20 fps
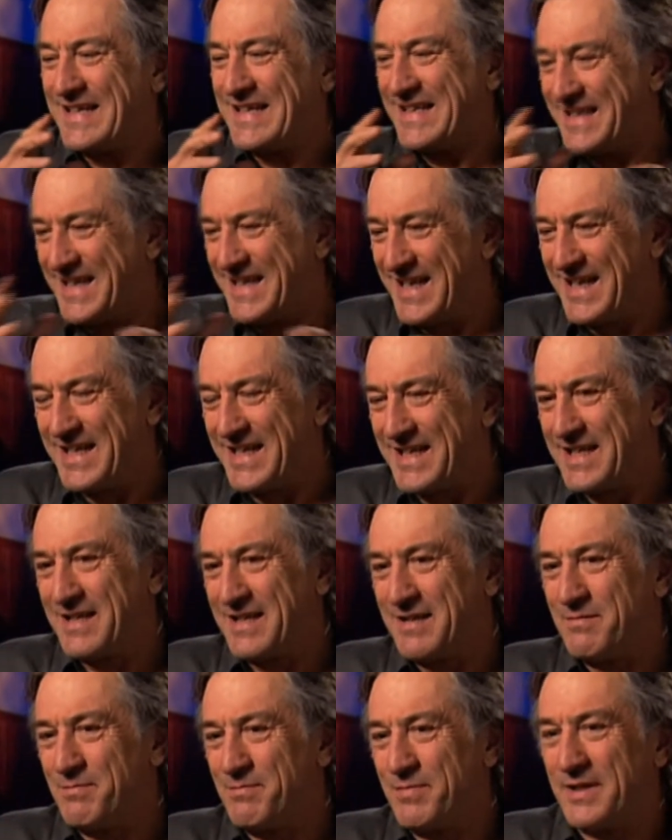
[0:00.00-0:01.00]
did it,
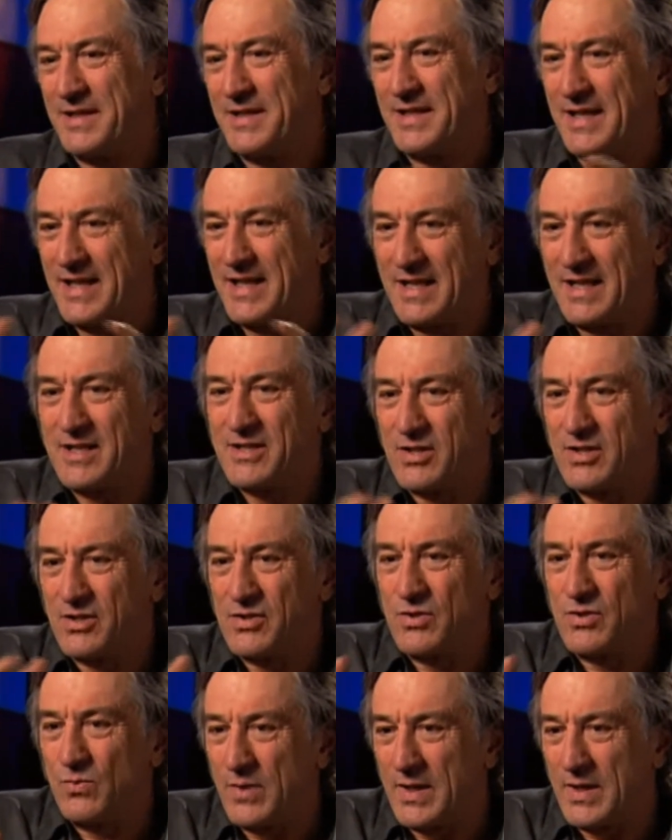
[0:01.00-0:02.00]
but did it in
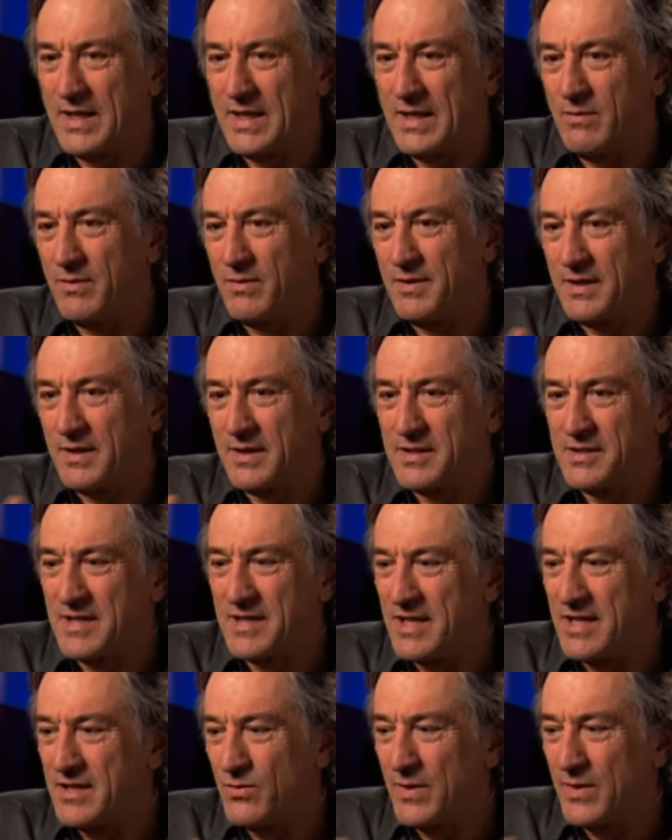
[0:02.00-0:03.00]
such a way with
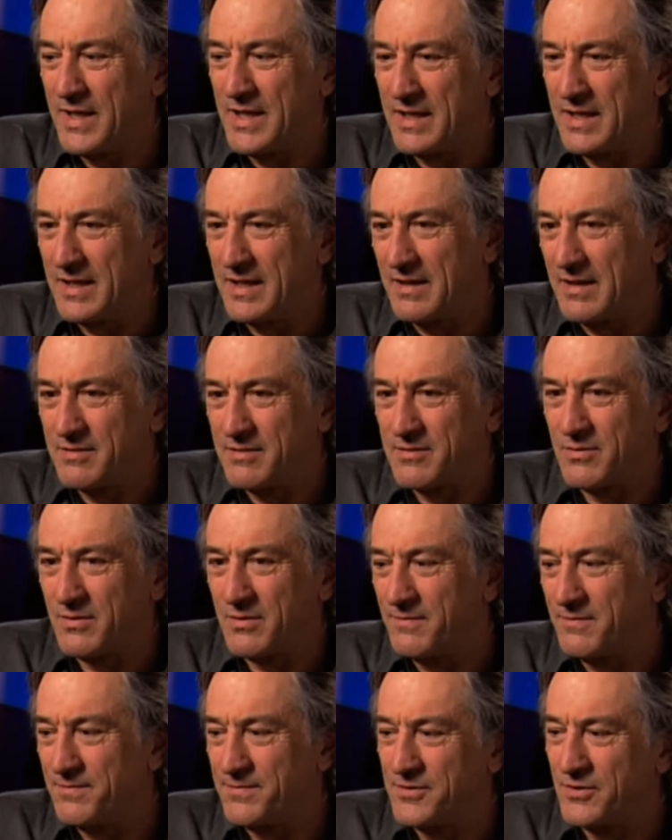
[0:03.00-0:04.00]
extenuating and sort
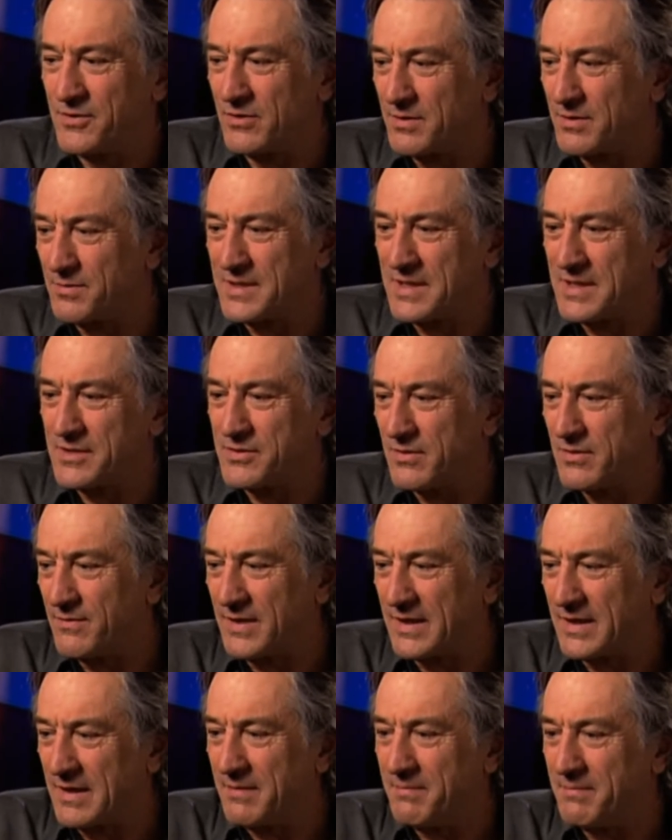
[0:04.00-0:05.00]
of circumstance, sort of
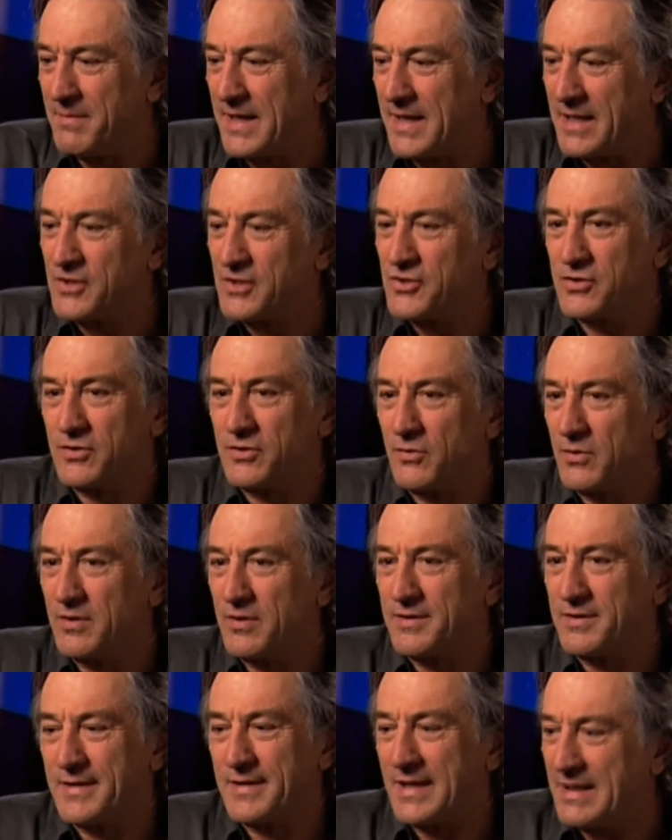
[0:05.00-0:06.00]
like a
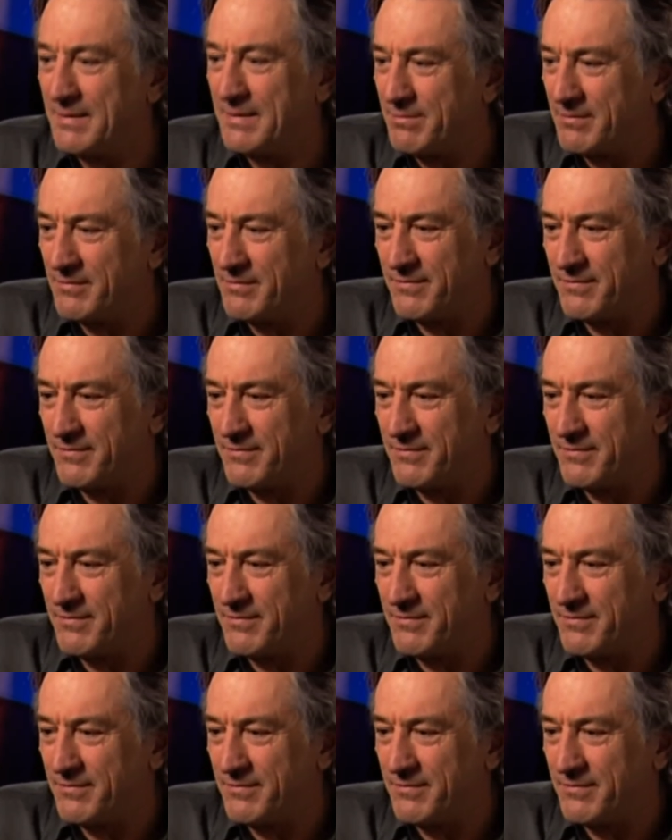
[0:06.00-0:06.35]
manslaughter type of,